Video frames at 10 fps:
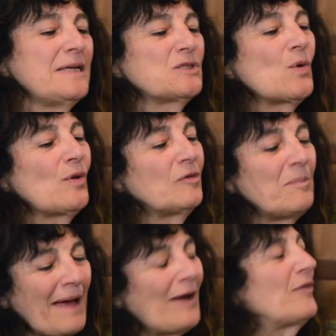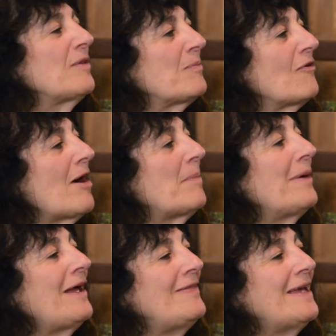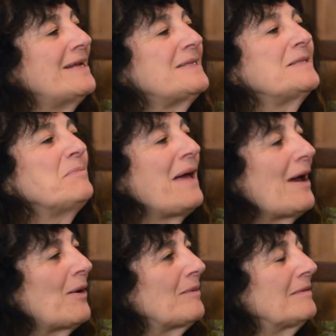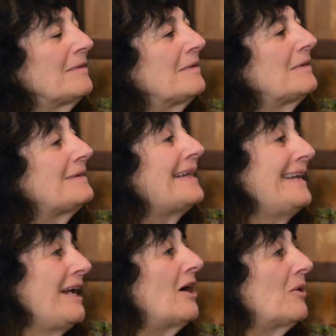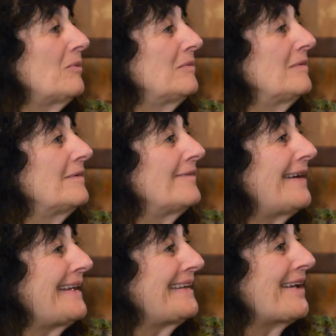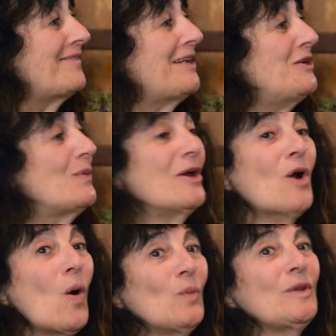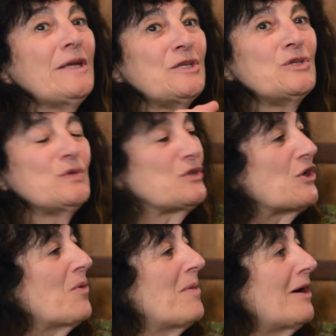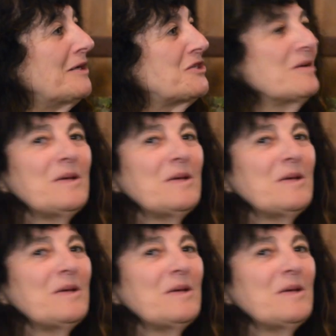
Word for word: It's all about the prep, and then it's about letting go, right? I mean, you can only do so much.